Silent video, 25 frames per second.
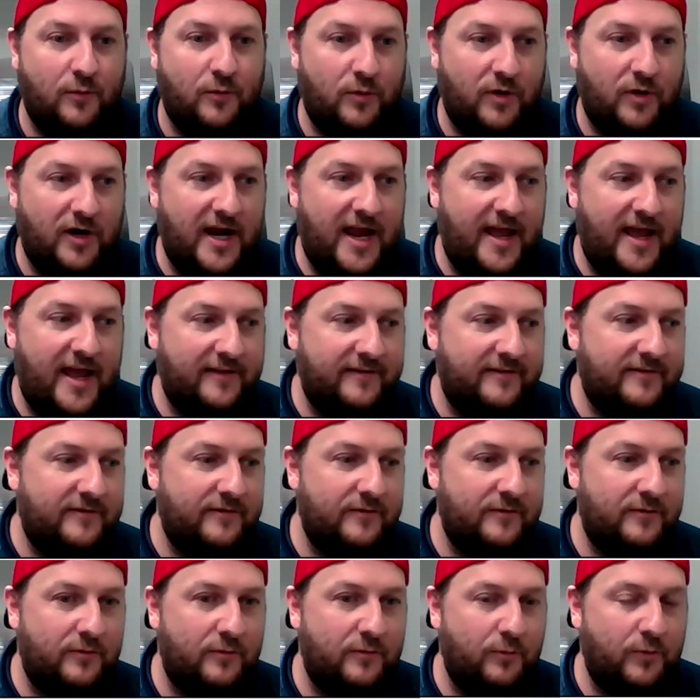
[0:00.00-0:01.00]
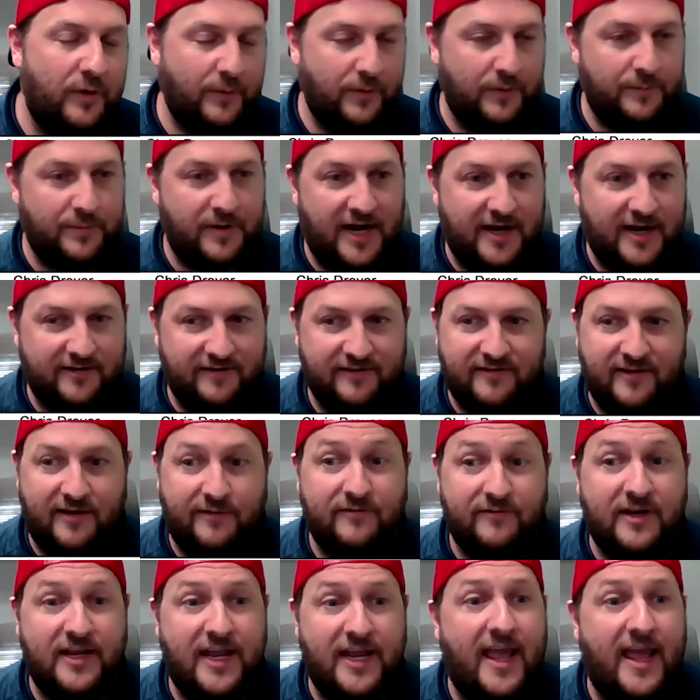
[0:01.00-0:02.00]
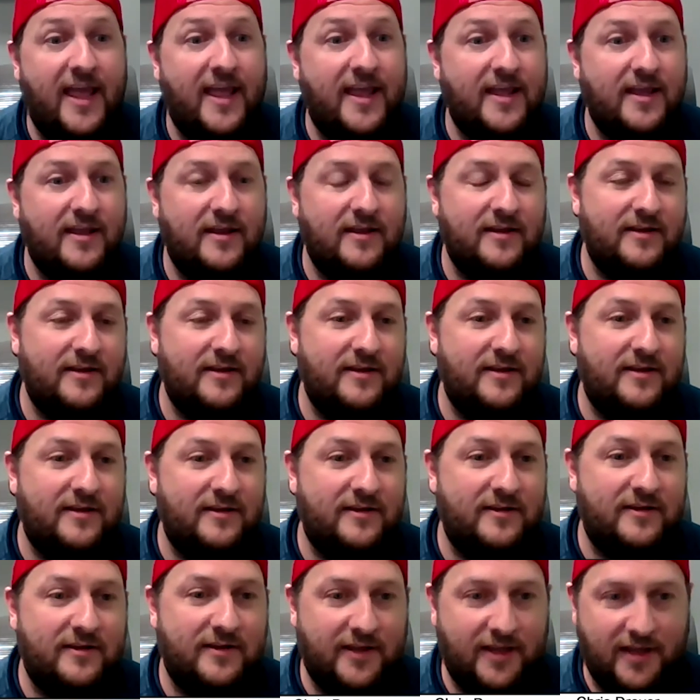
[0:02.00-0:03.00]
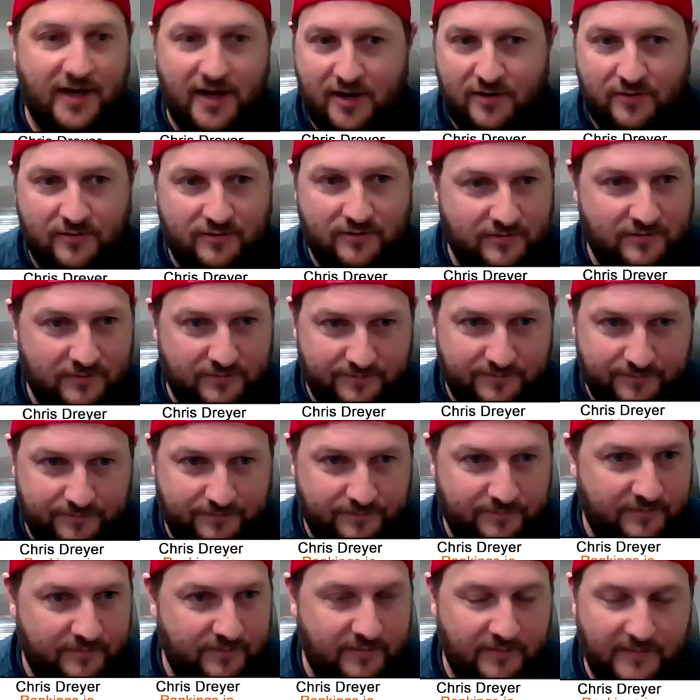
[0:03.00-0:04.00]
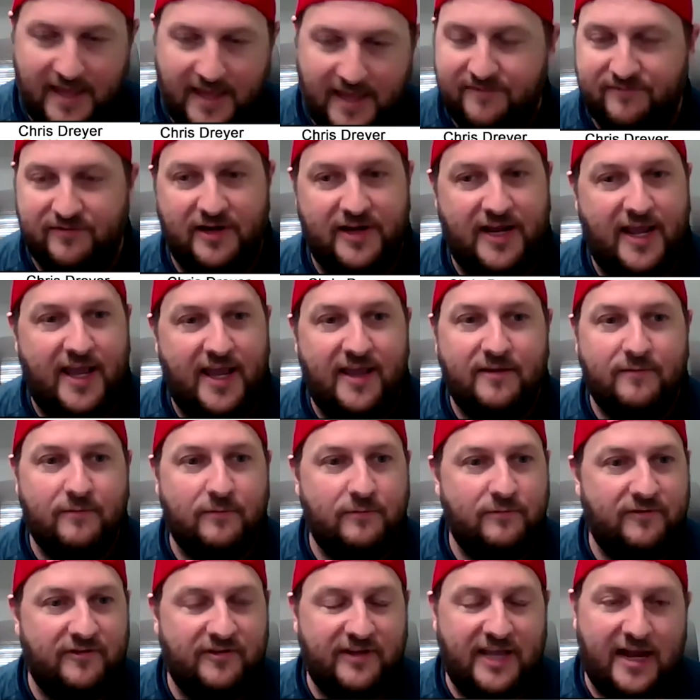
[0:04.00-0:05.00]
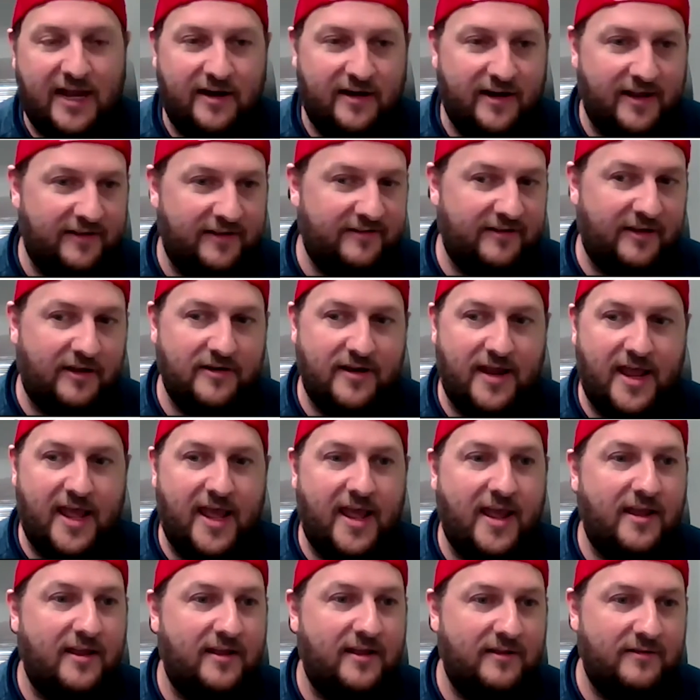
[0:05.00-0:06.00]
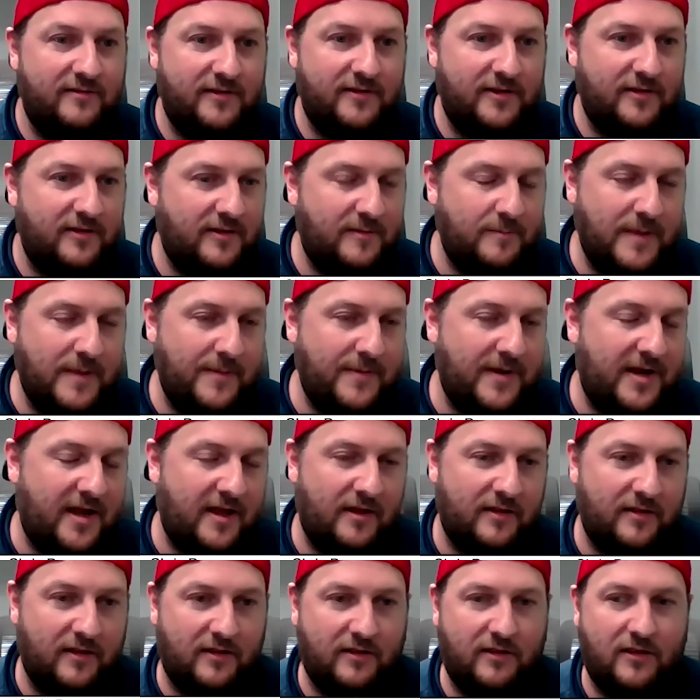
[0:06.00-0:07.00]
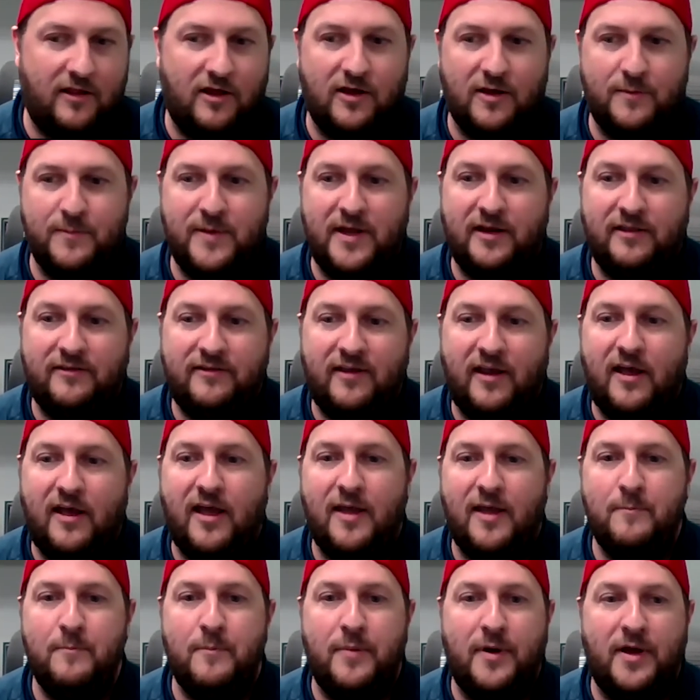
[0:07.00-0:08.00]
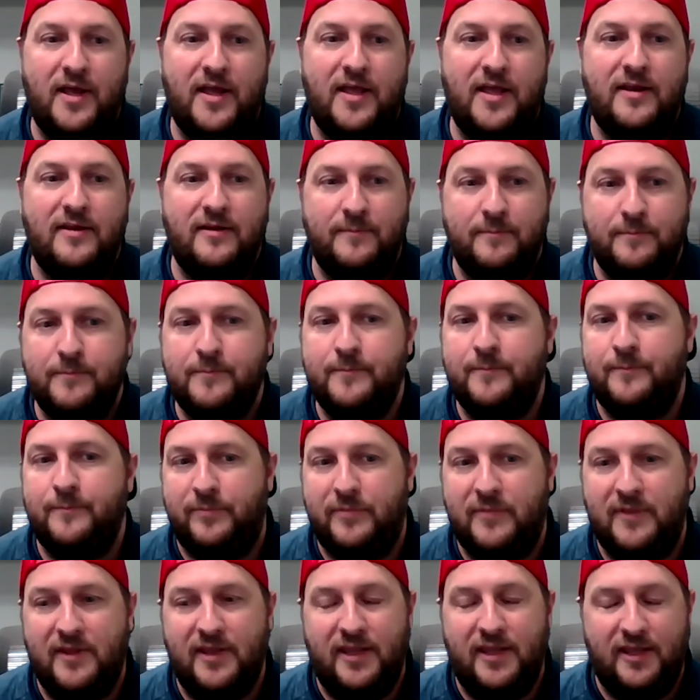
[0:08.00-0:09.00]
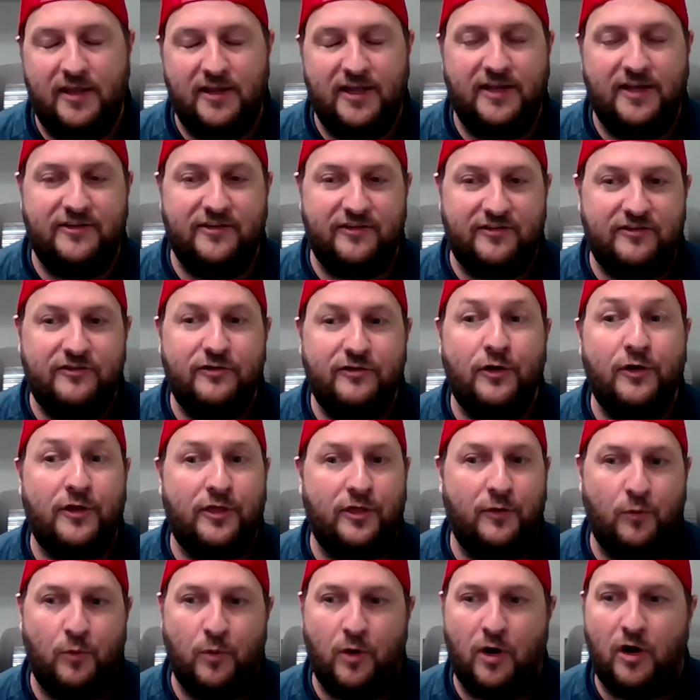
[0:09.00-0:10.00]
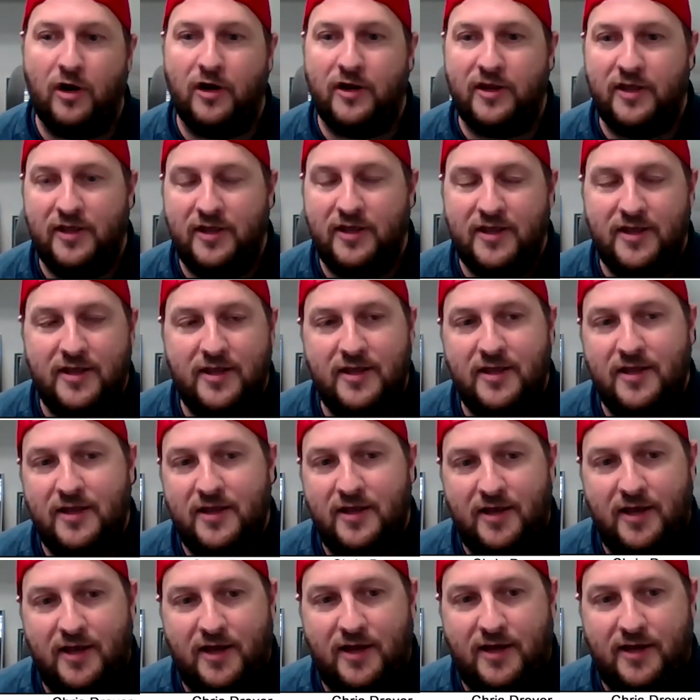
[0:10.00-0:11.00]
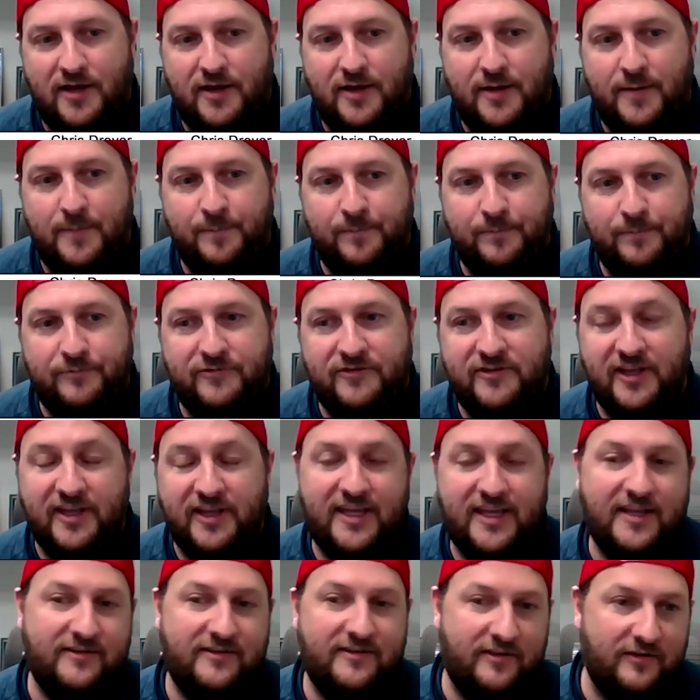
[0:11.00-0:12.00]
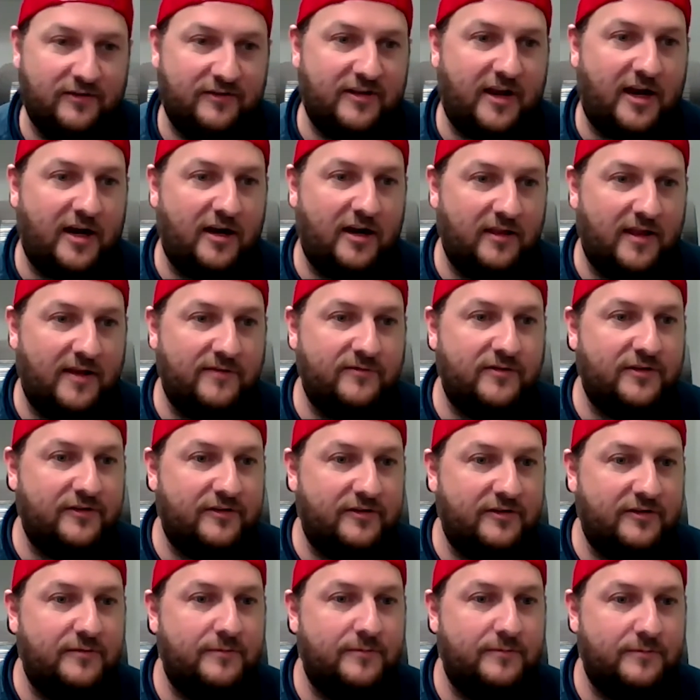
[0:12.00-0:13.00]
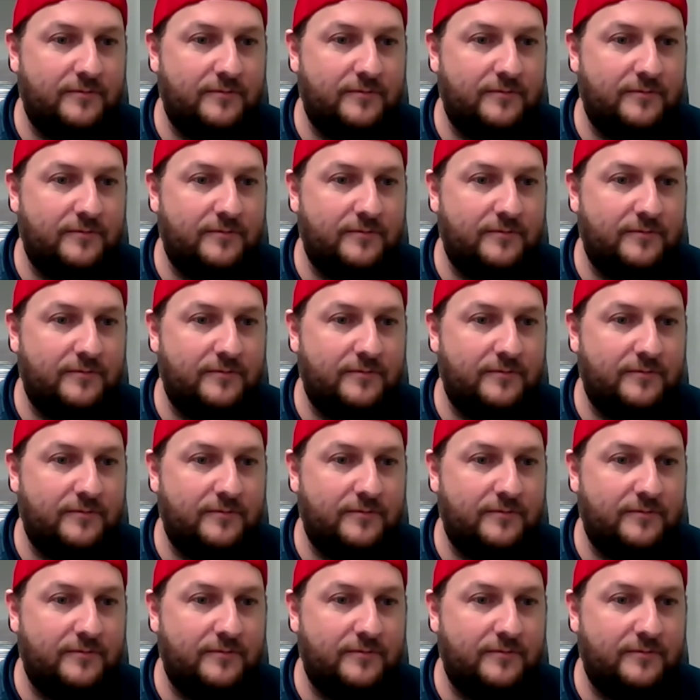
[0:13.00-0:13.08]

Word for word: Whereas we would practice every day hmm. you know, every day, Saturday, Sunday, maybe not a long amount of time, but it just took the work um, to get to those higher levels.